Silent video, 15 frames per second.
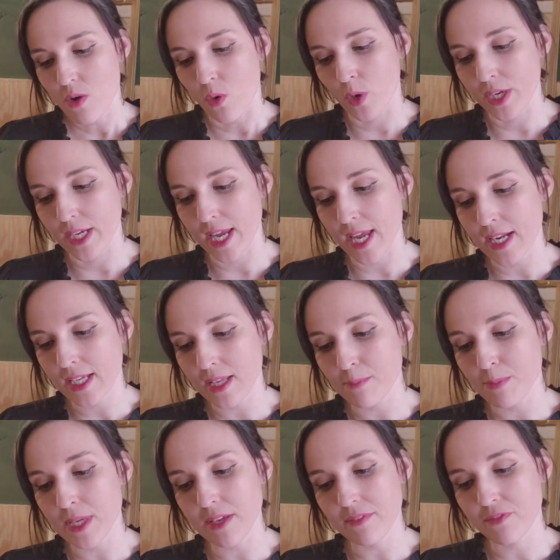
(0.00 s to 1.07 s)
organic
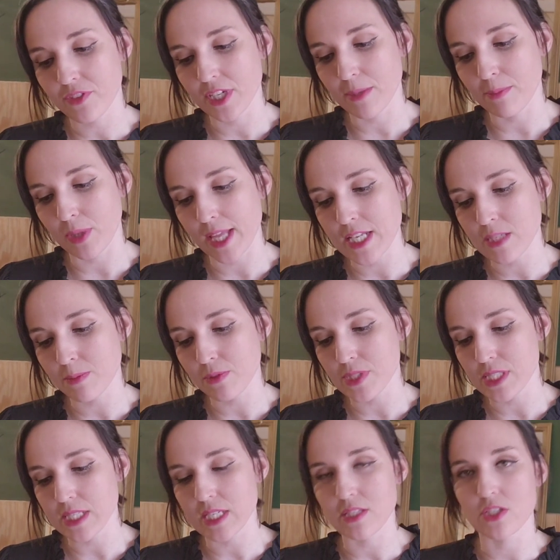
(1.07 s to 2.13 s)
and peat-free plantable
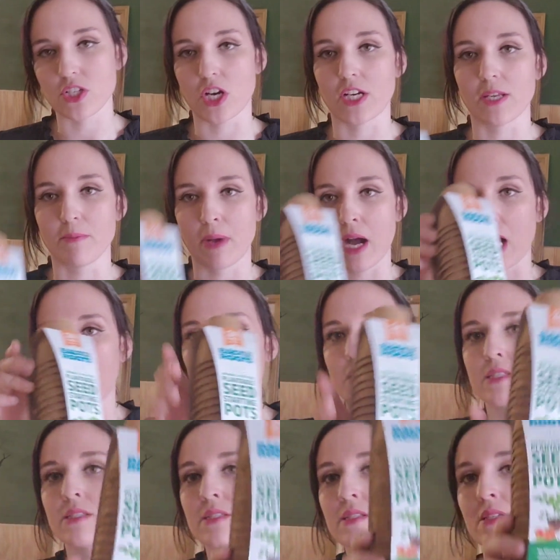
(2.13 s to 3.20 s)
seed starting
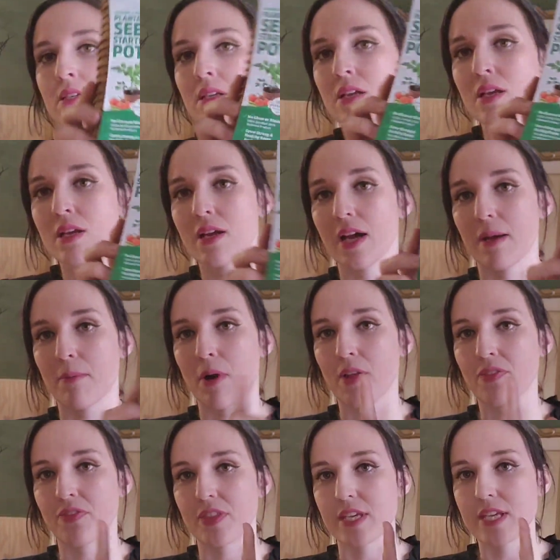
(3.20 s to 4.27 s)
pots. I
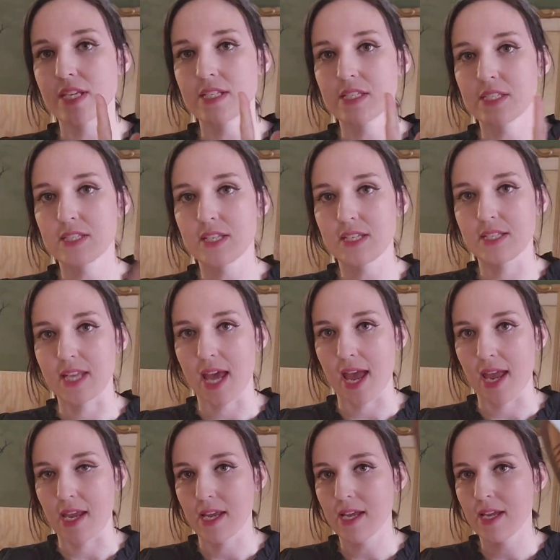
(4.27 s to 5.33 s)
bought these
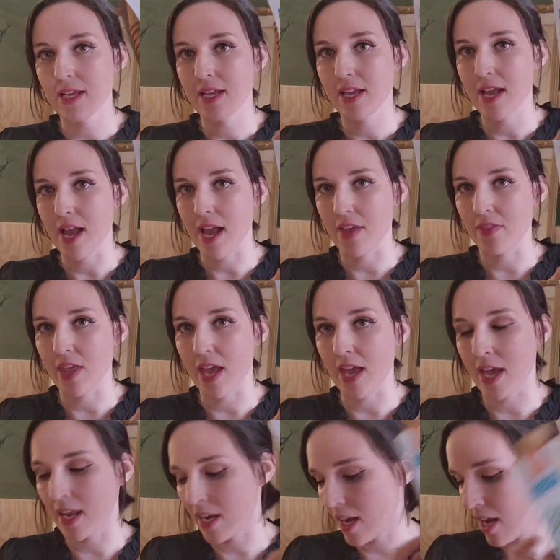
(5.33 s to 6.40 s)
today, and
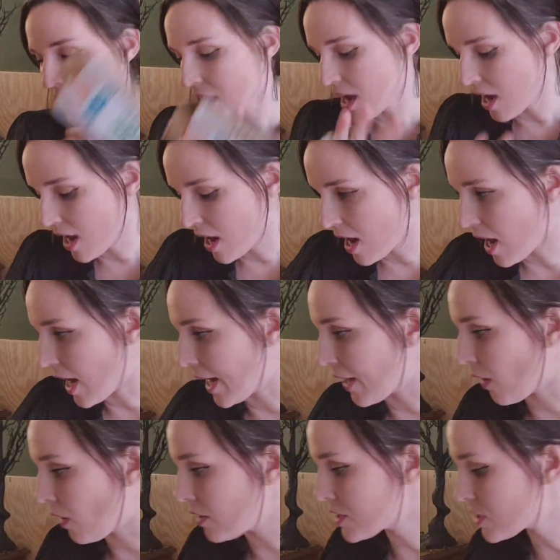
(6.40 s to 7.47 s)
then I
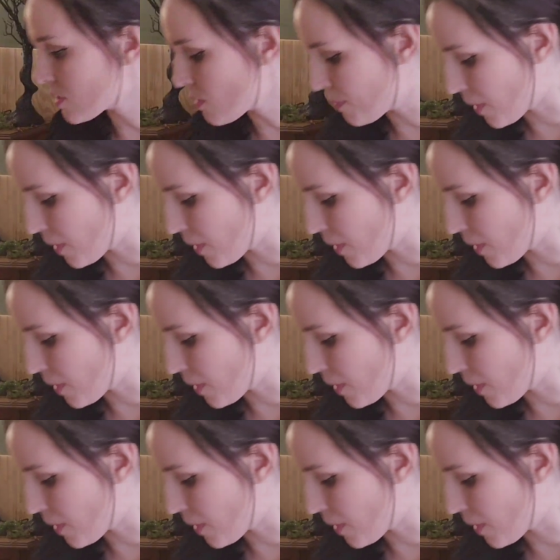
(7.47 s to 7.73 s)
also